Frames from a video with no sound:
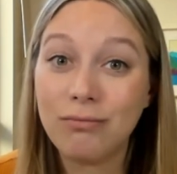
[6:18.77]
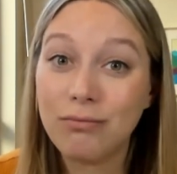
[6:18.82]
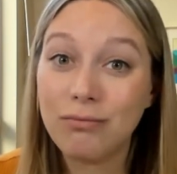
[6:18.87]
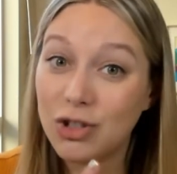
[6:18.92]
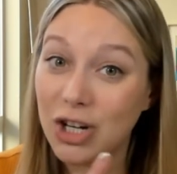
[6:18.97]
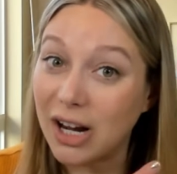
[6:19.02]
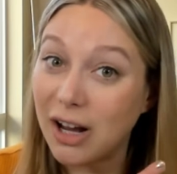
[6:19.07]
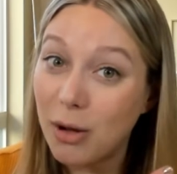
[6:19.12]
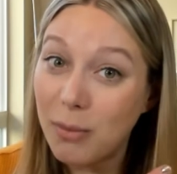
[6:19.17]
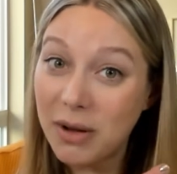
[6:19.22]

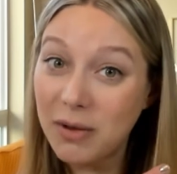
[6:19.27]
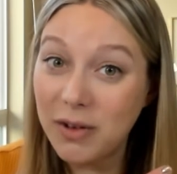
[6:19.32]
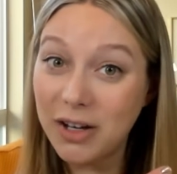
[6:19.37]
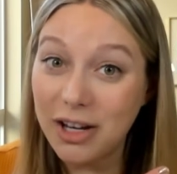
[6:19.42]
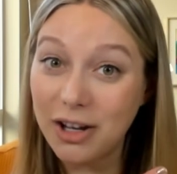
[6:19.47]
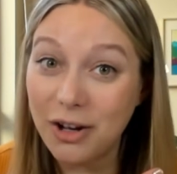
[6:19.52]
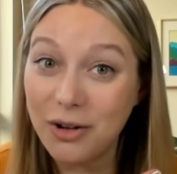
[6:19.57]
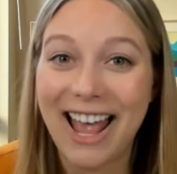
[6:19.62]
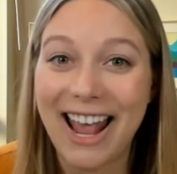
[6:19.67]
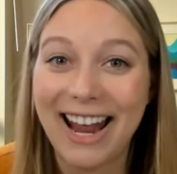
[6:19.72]
check out my
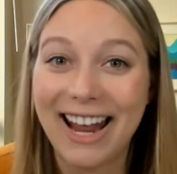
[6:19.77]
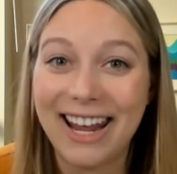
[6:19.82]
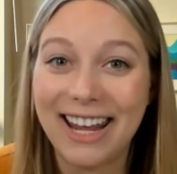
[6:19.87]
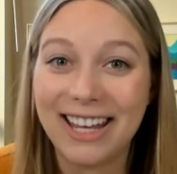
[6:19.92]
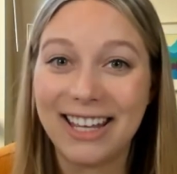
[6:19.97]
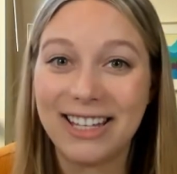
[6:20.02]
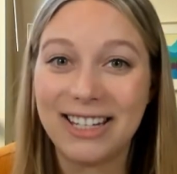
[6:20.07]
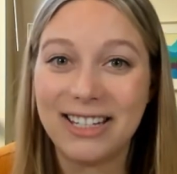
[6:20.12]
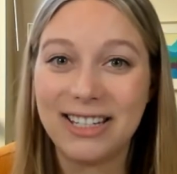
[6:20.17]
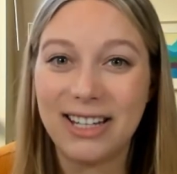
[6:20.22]
video
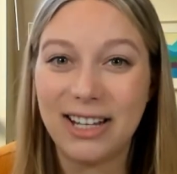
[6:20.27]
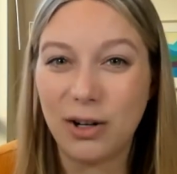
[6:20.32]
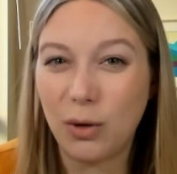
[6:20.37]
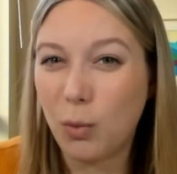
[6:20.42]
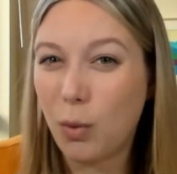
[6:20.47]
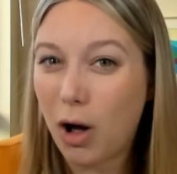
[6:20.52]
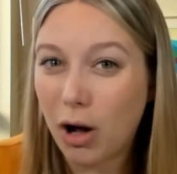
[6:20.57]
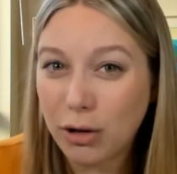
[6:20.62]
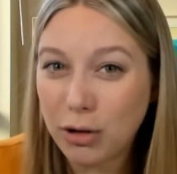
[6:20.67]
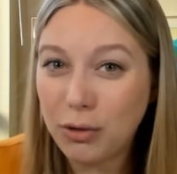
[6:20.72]
and it'll
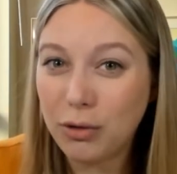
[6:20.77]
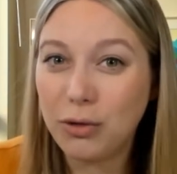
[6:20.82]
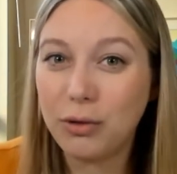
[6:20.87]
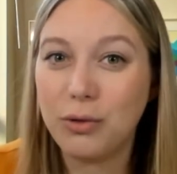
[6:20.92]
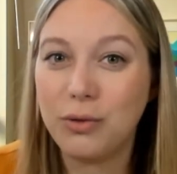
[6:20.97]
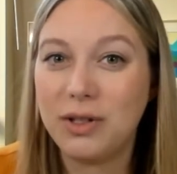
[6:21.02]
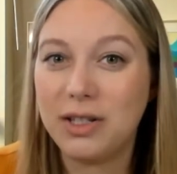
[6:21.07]
walk you through